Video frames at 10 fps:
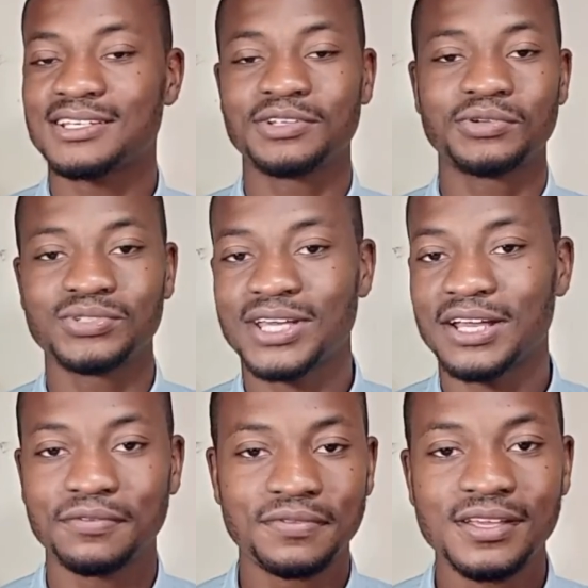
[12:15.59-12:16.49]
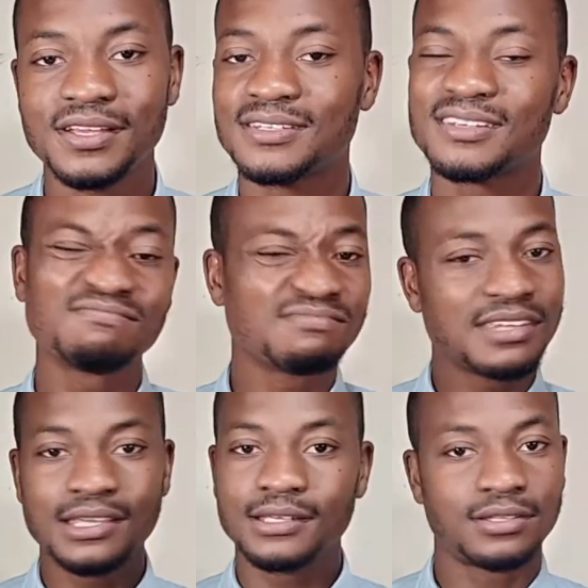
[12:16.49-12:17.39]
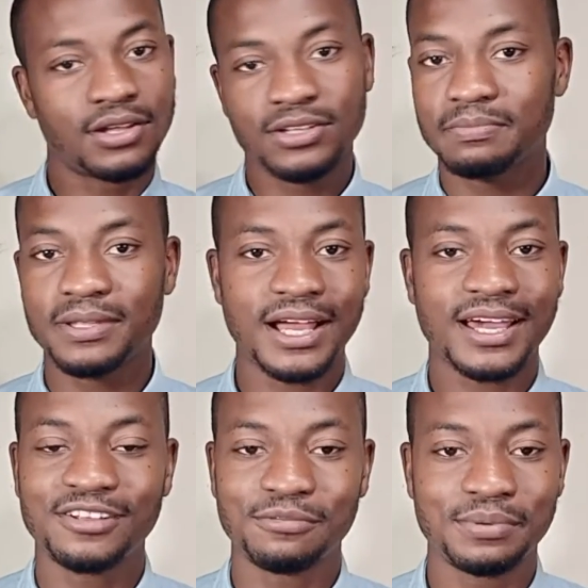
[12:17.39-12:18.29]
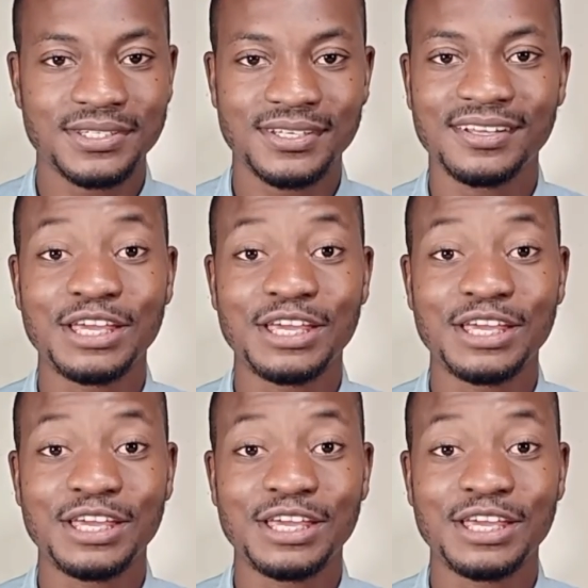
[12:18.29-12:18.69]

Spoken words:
and all those kind of things. Don't be that kind of person.